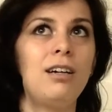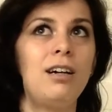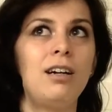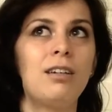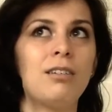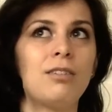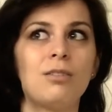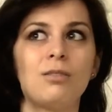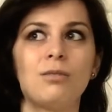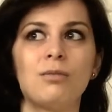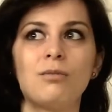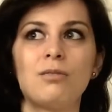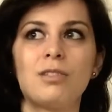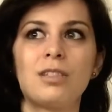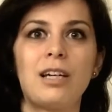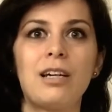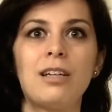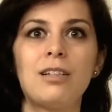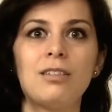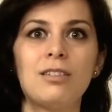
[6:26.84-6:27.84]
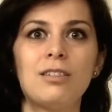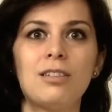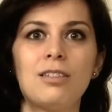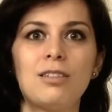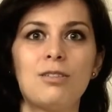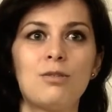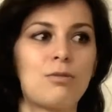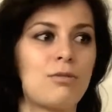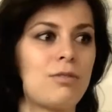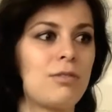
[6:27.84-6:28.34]
I don't know,
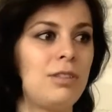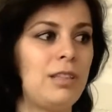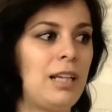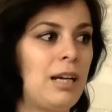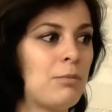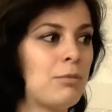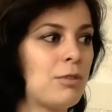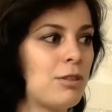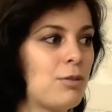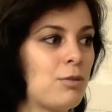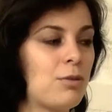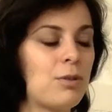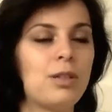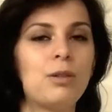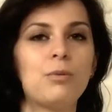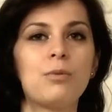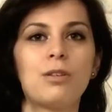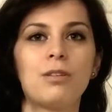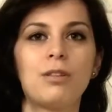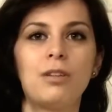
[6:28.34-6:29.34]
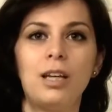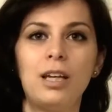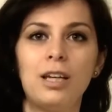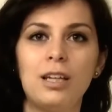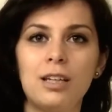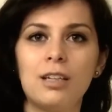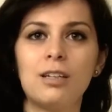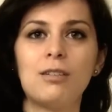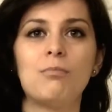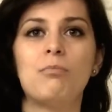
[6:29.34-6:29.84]
scientists or laboratory where they
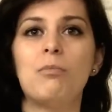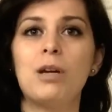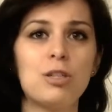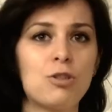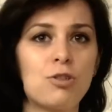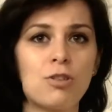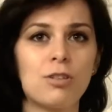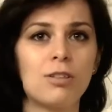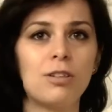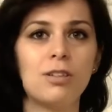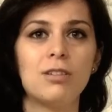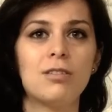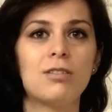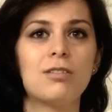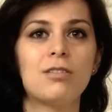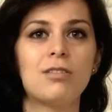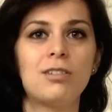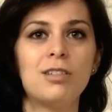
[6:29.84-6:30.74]
can measure this.